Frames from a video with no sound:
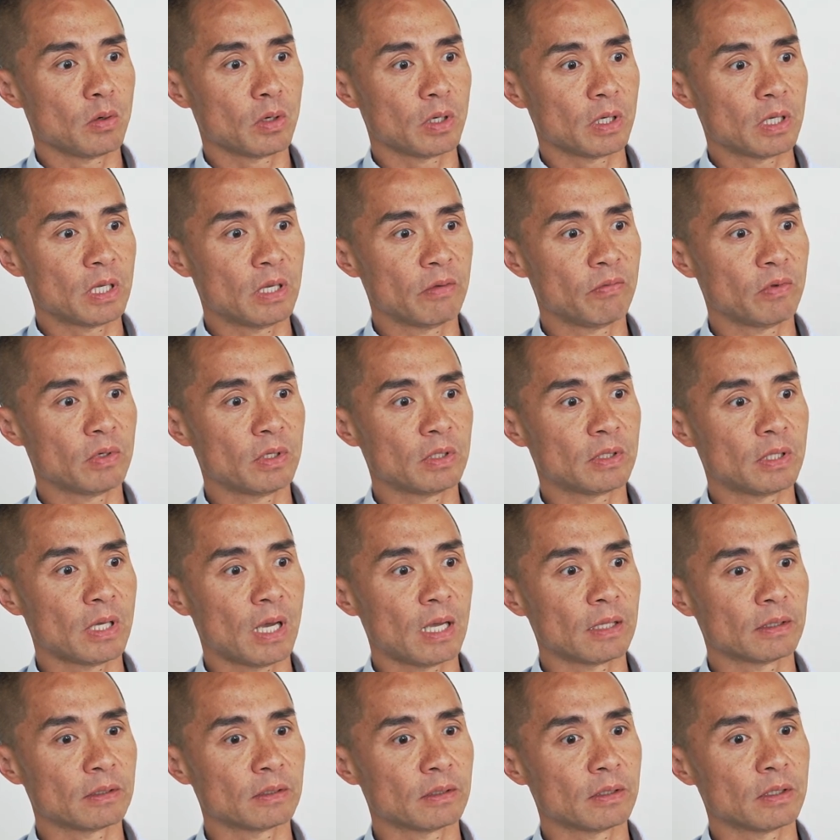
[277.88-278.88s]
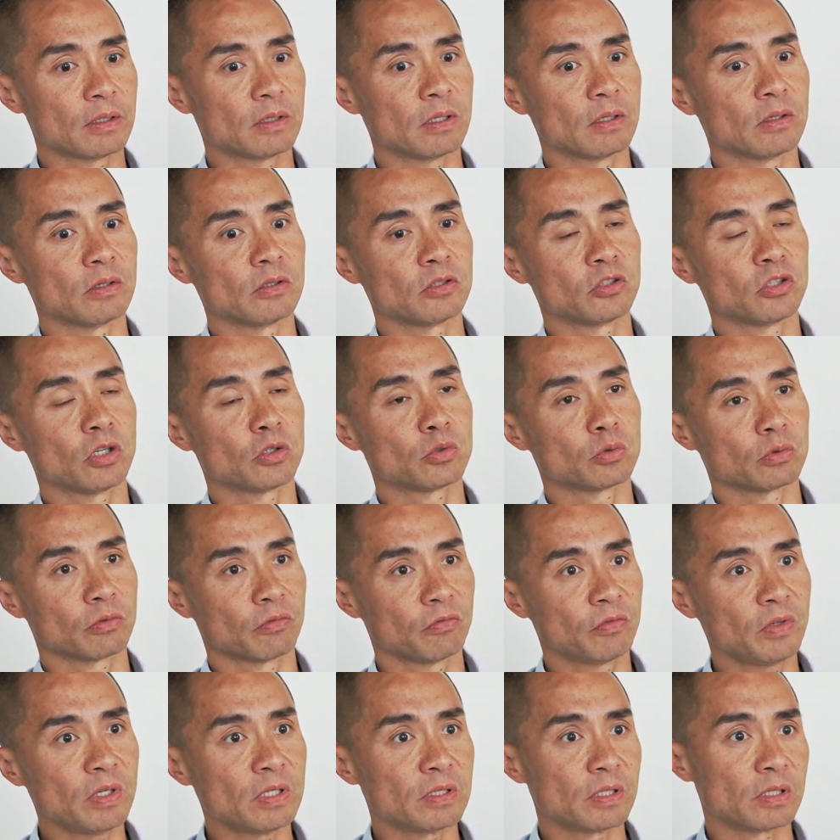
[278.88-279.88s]
given that the schedule of
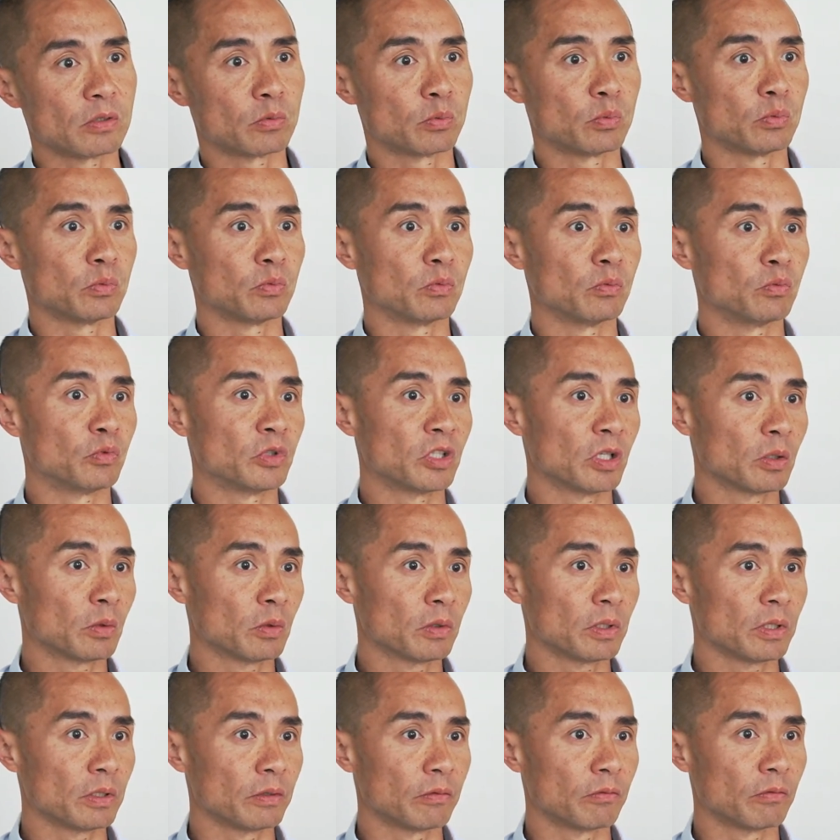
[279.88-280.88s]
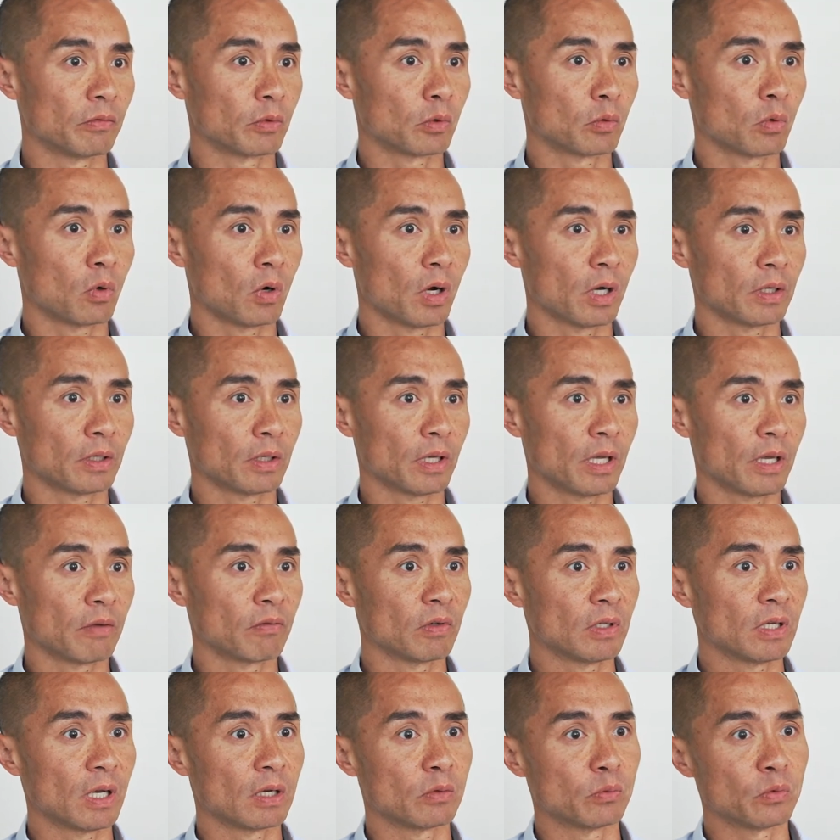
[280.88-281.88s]
fees is generally quite
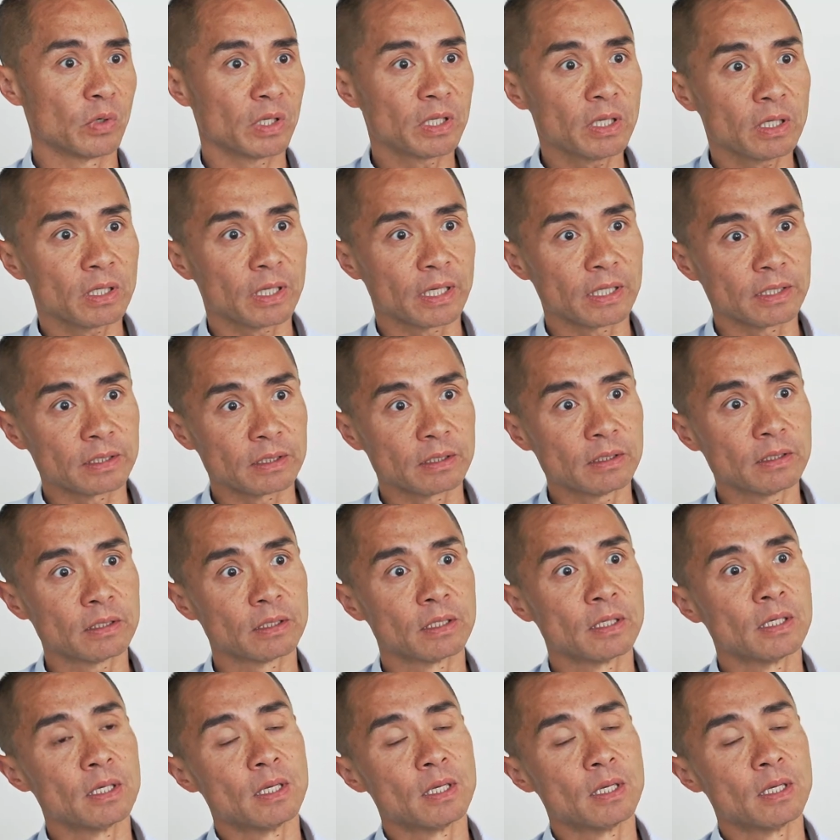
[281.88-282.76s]
heavily unregulated,